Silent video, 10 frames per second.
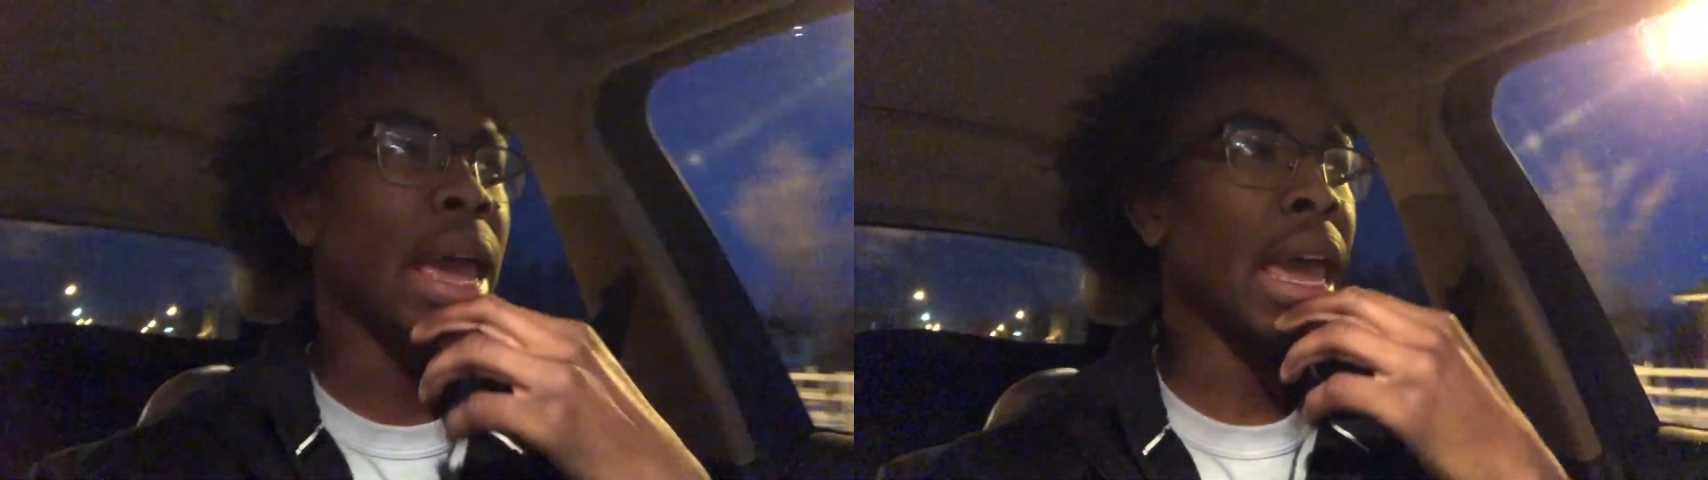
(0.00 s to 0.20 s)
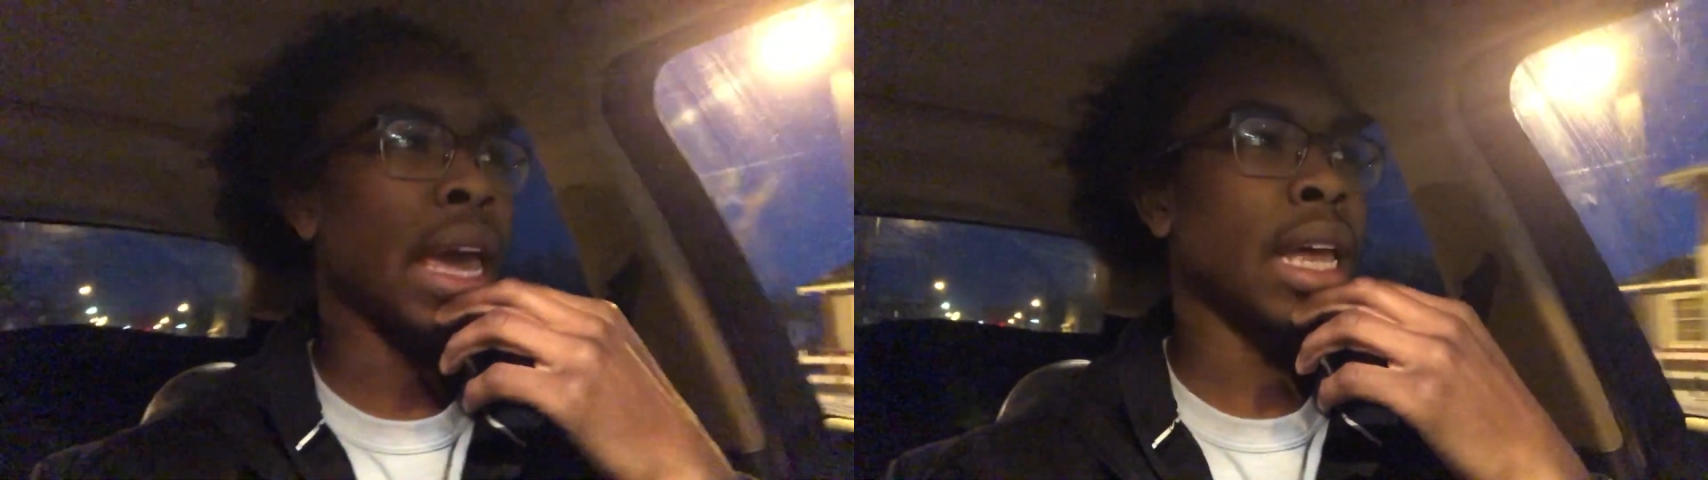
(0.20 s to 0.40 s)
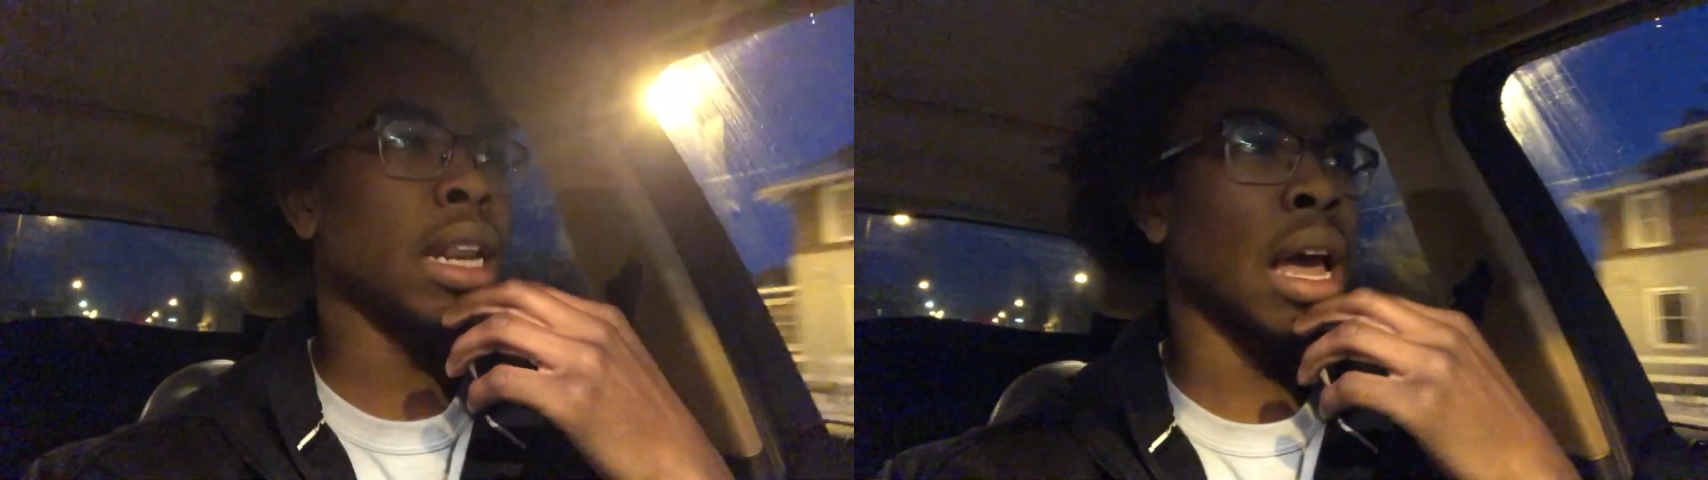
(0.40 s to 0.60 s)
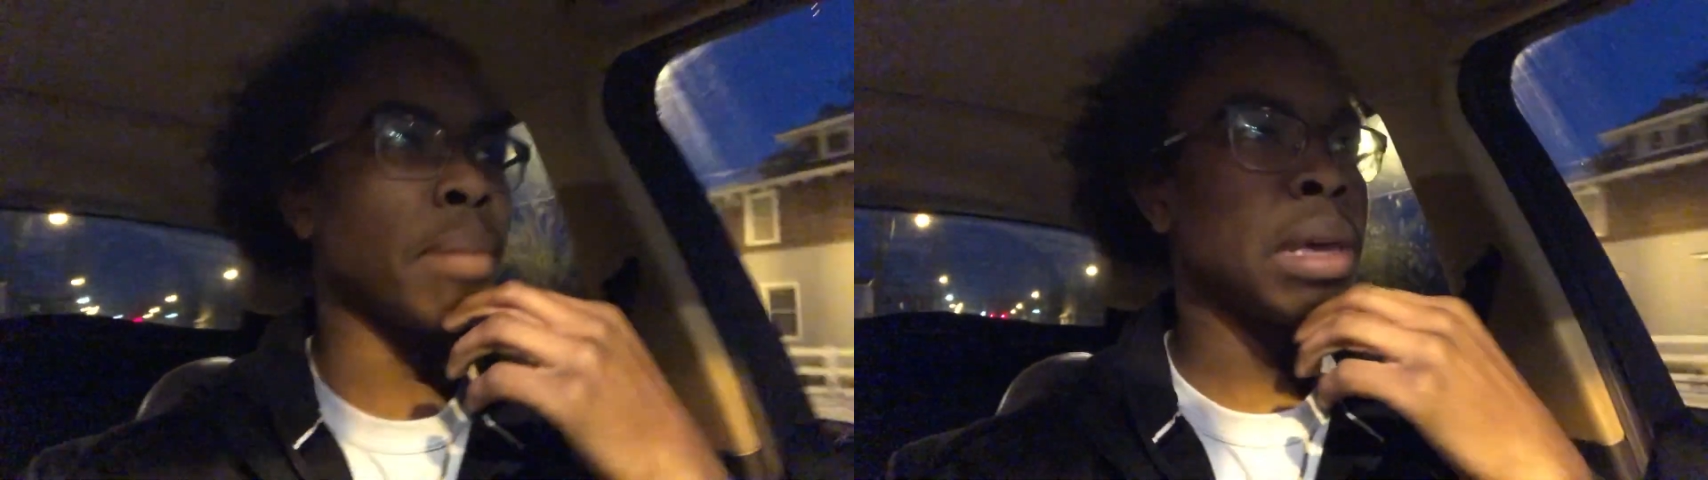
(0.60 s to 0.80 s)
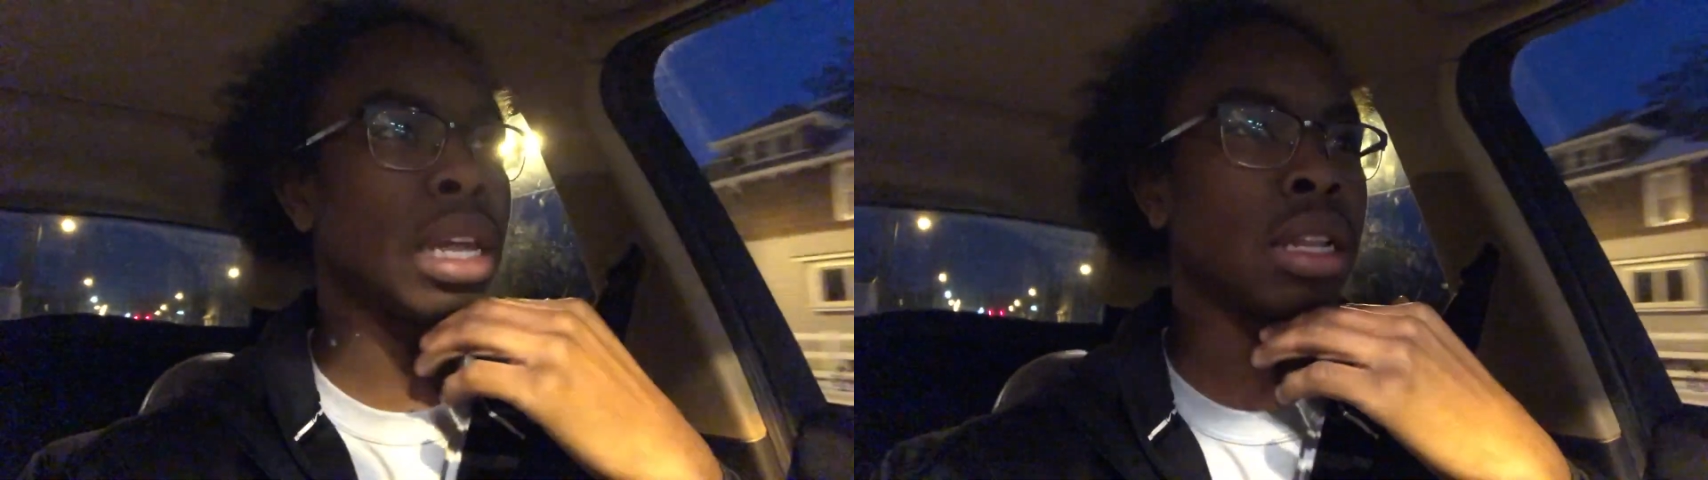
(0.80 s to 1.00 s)
And I
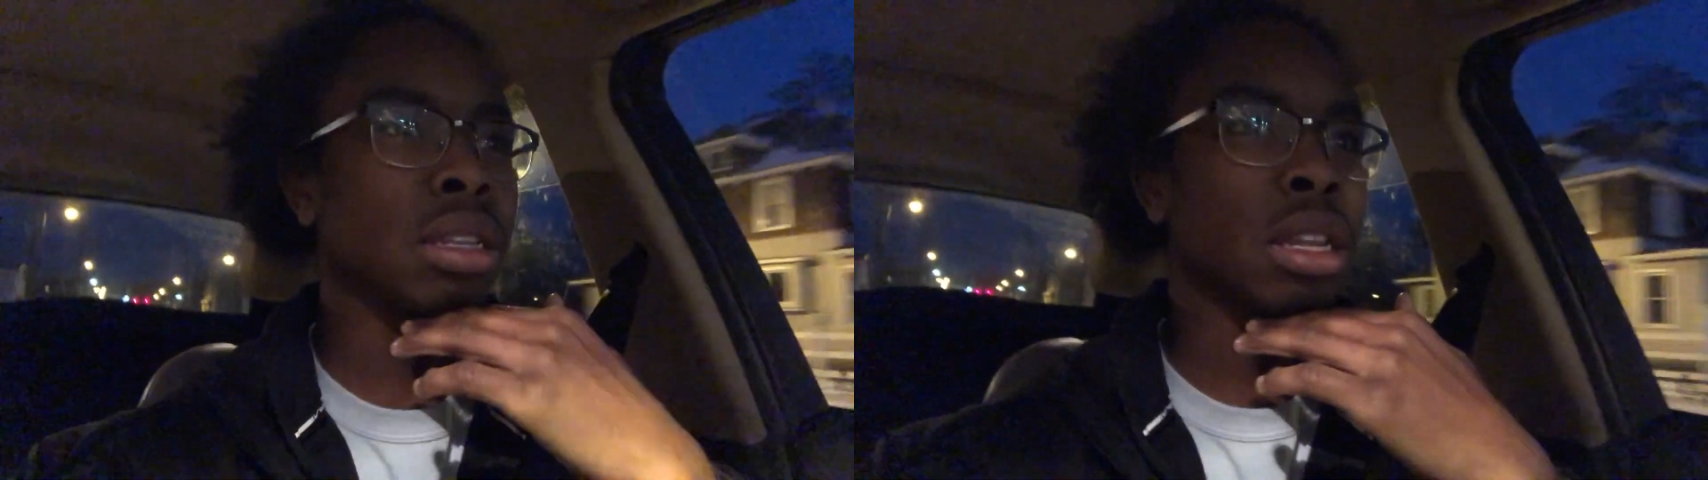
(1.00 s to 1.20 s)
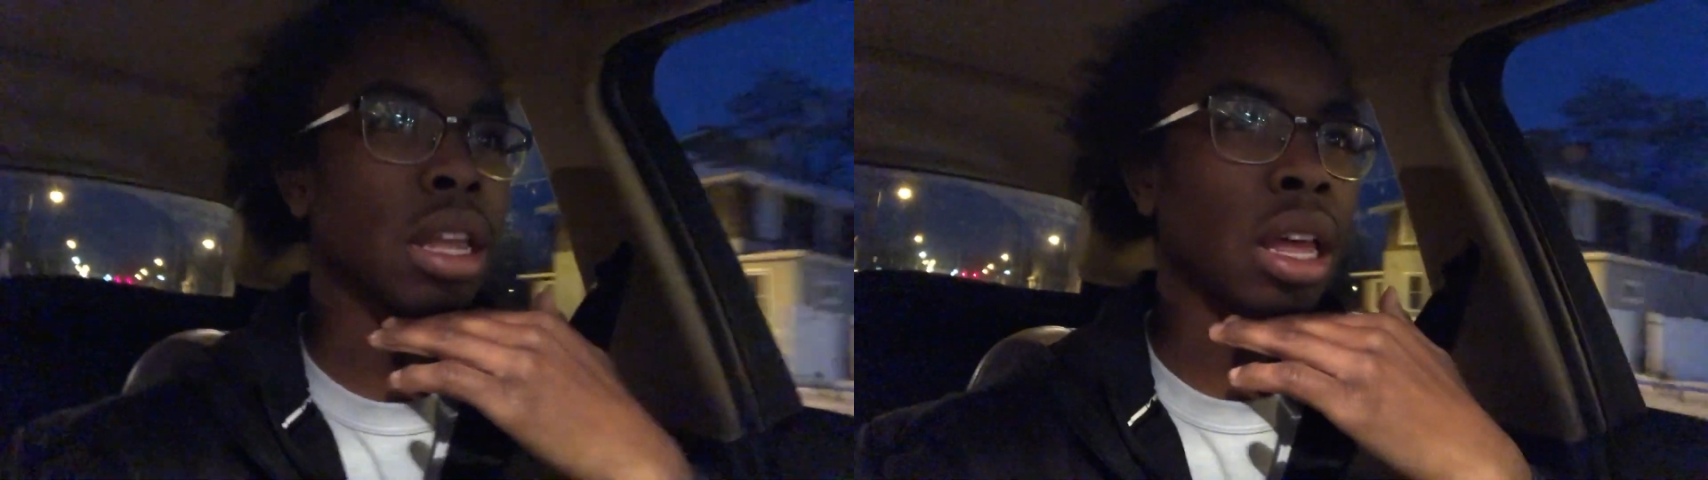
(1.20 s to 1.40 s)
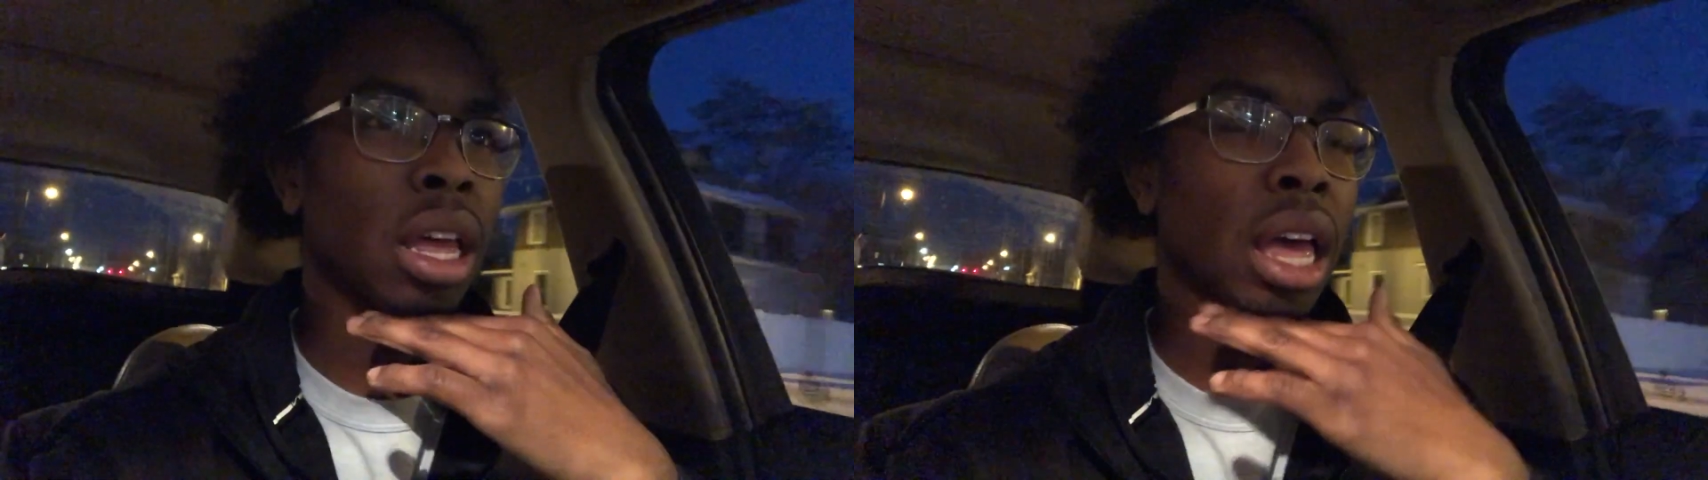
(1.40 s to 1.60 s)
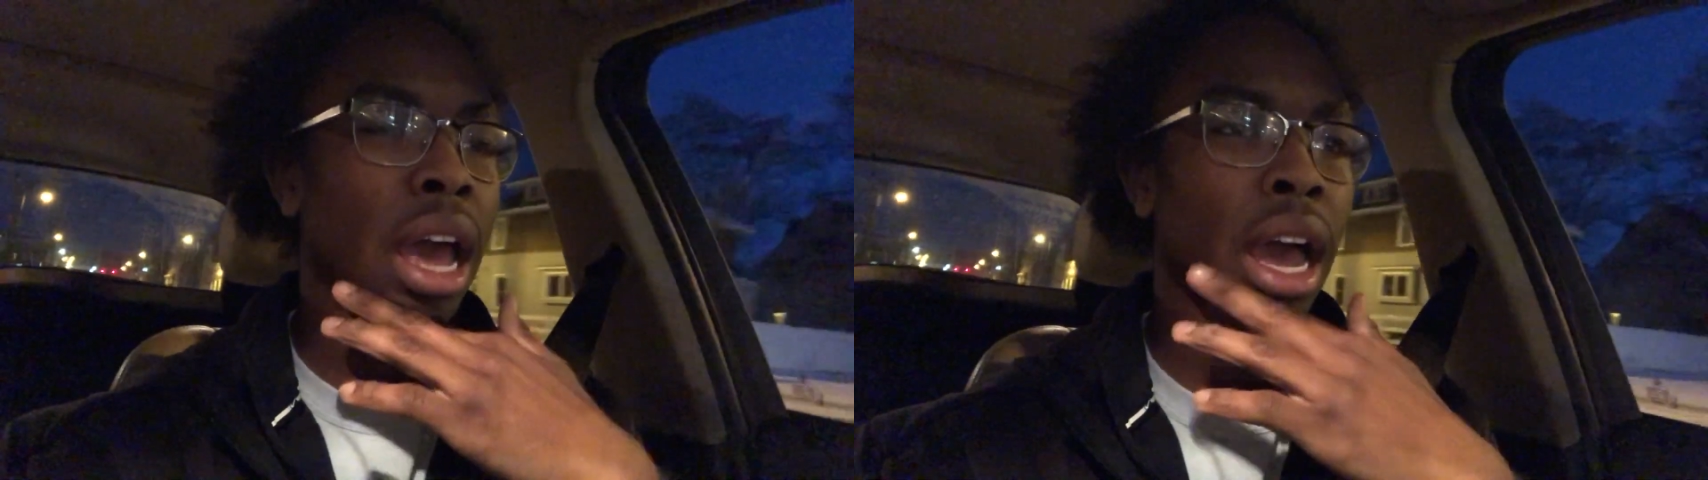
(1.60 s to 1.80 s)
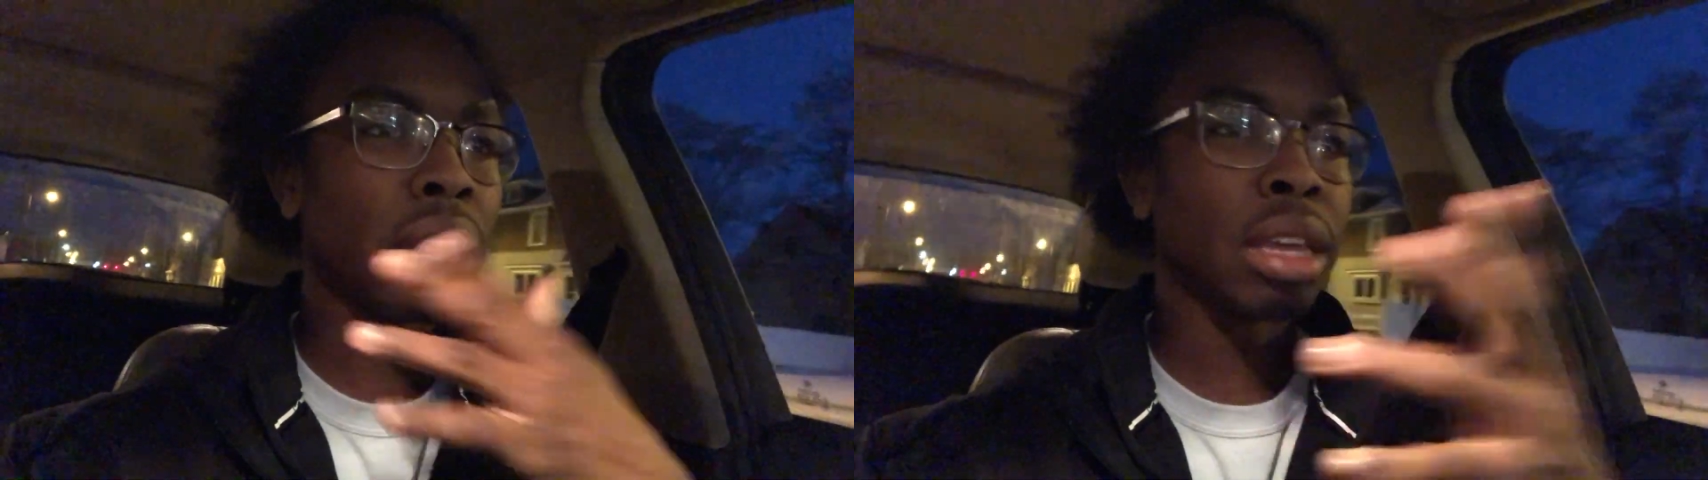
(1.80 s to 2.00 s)
mean, uh,